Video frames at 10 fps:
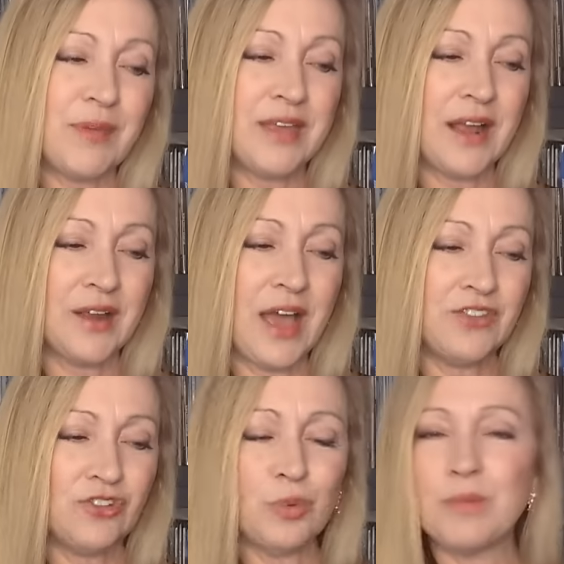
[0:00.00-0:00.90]
And I
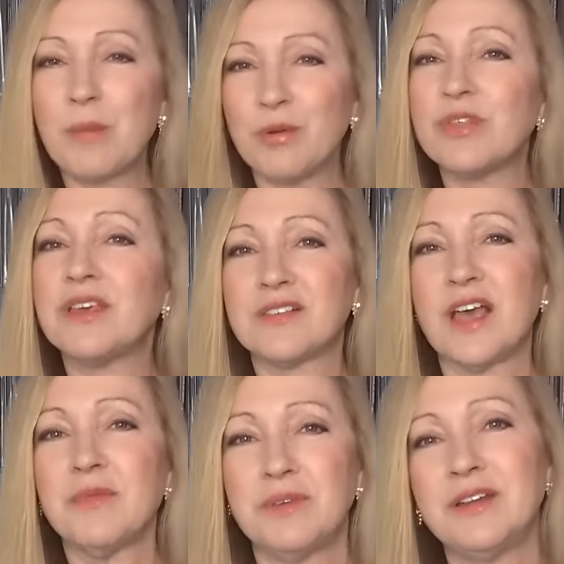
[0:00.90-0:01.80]
just remember the
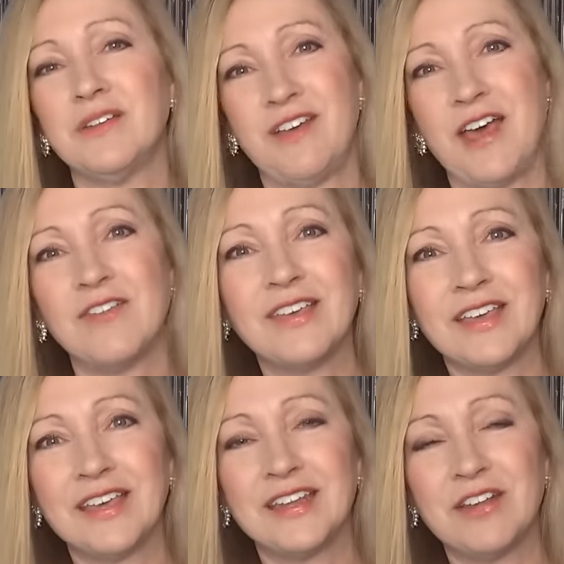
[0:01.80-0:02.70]
excitement of
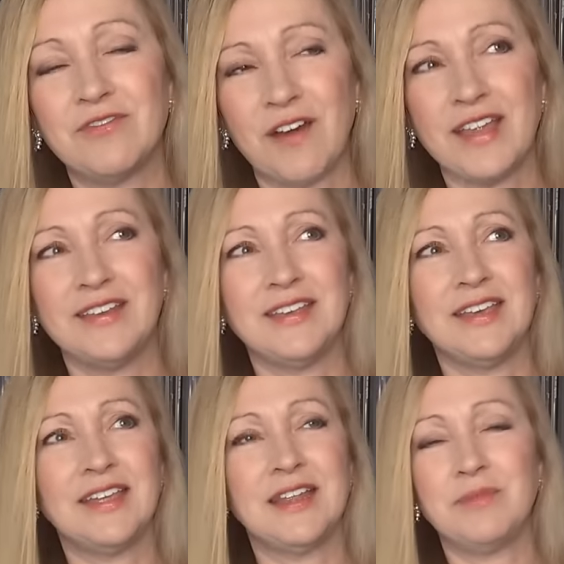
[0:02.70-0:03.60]
having it and finding
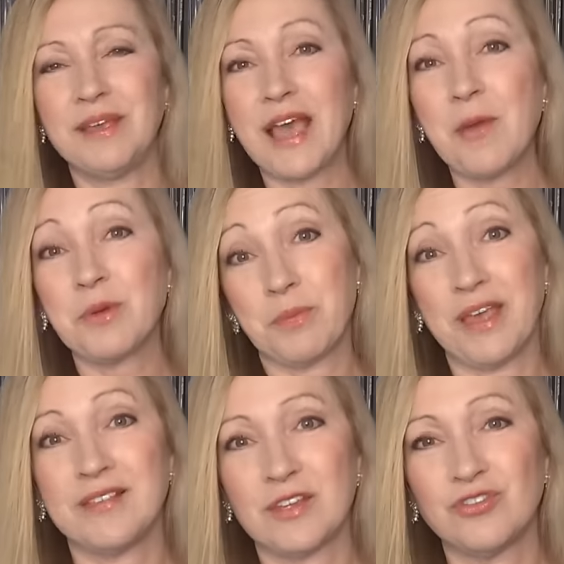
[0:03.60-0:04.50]
it and being able to
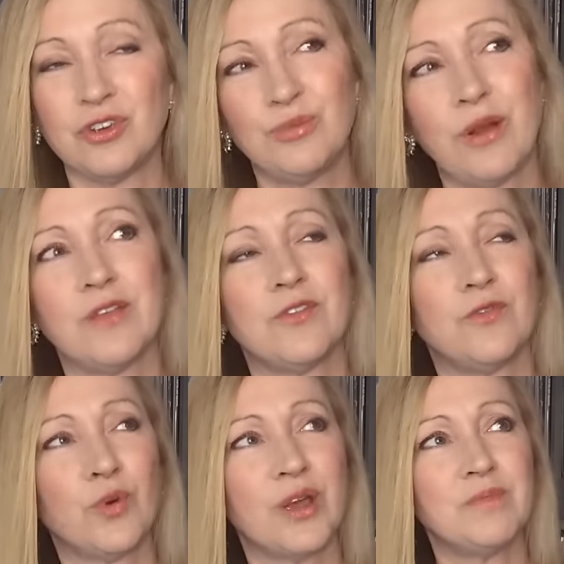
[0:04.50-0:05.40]
pay such a good price
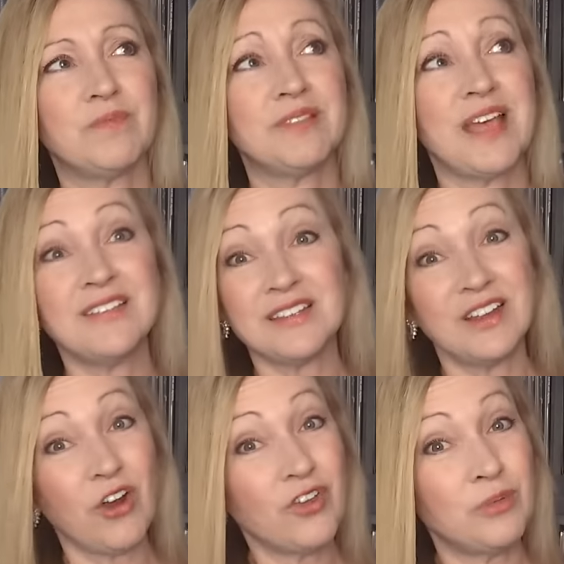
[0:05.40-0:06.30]
for it. But that's an
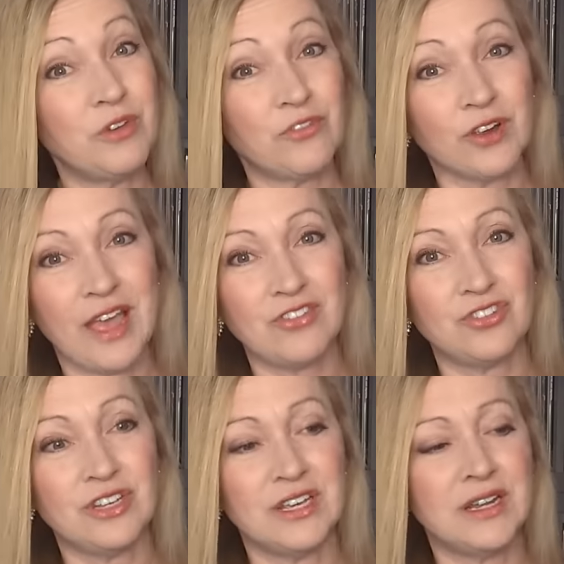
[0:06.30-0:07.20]
argument for
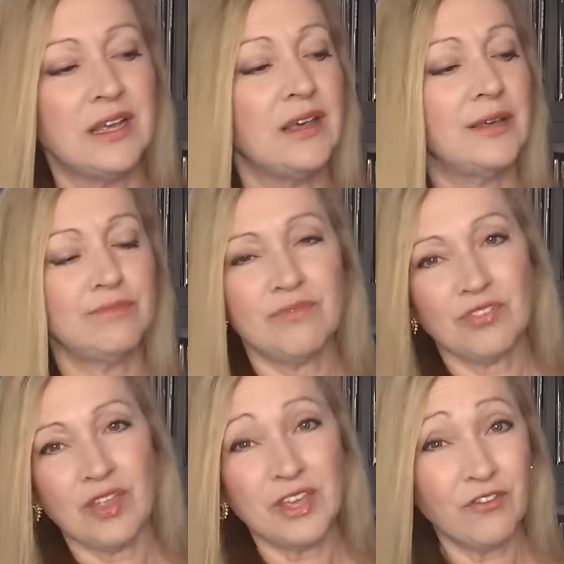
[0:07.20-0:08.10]
cashing in,
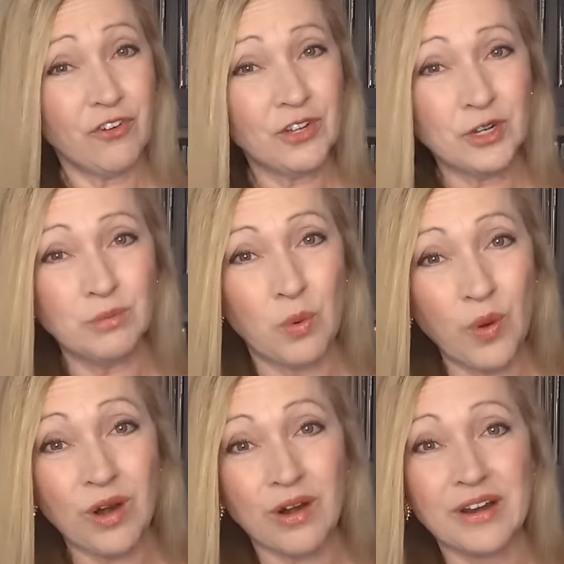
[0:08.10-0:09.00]
selling it for a little
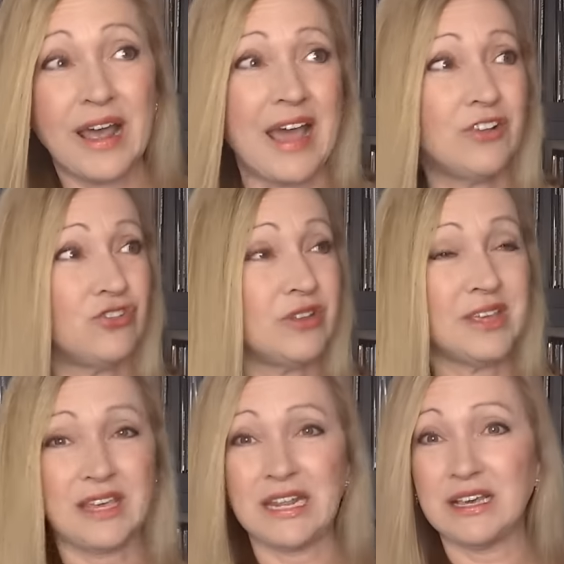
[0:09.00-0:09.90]
more, and actually
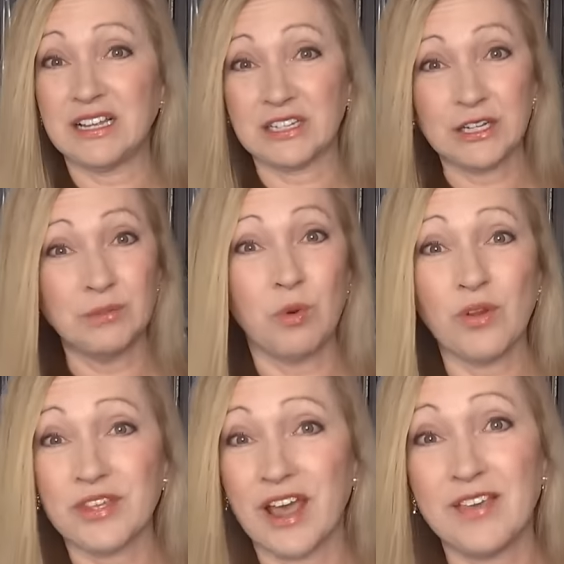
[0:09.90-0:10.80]
getting a little
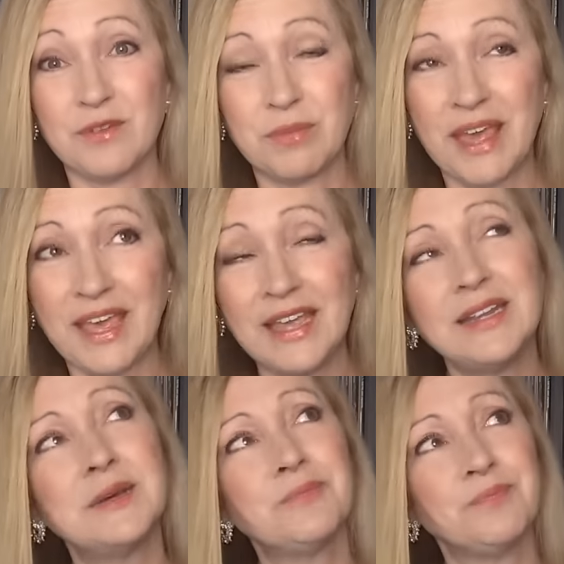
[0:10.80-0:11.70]
more than I even paid.